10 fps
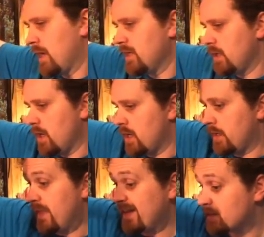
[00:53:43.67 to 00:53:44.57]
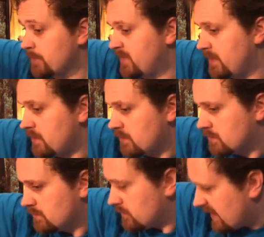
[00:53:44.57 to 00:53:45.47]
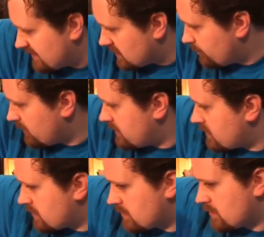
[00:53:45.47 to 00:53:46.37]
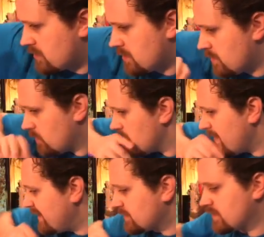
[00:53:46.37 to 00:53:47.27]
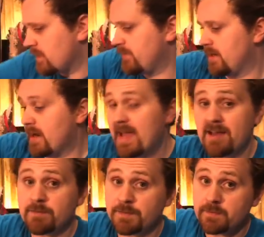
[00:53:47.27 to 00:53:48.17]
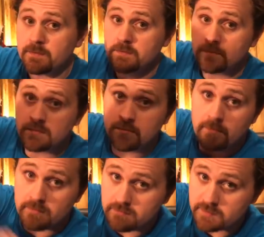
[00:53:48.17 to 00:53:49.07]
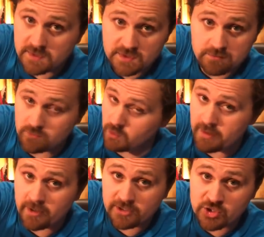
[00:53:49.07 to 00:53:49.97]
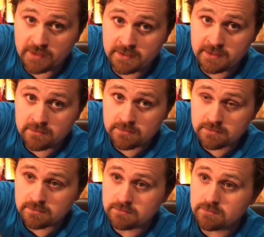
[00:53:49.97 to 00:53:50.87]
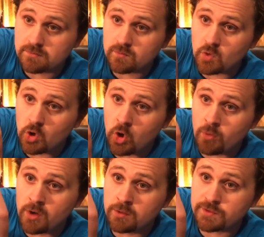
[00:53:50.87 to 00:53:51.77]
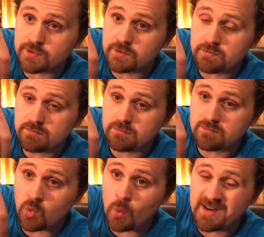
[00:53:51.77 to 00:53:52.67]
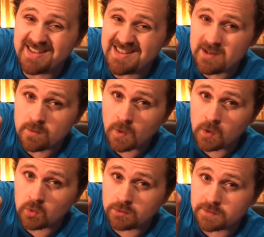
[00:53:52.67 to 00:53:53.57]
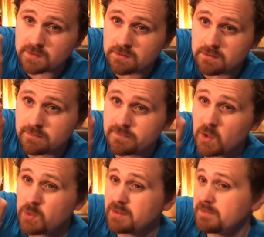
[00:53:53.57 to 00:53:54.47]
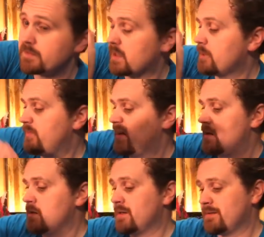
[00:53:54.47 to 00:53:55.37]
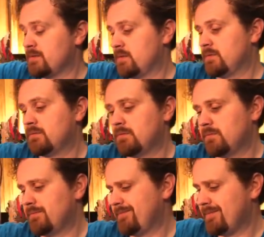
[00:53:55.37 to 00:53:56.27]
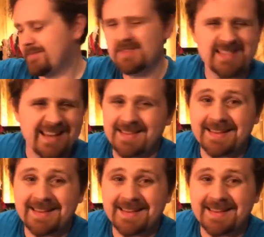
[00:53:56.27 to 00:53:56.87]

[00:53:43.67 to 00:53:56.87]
uh, that's up there. That's up there. What else is up there? I have this cranberry chutney, almost 20 year old votive up there. It's at like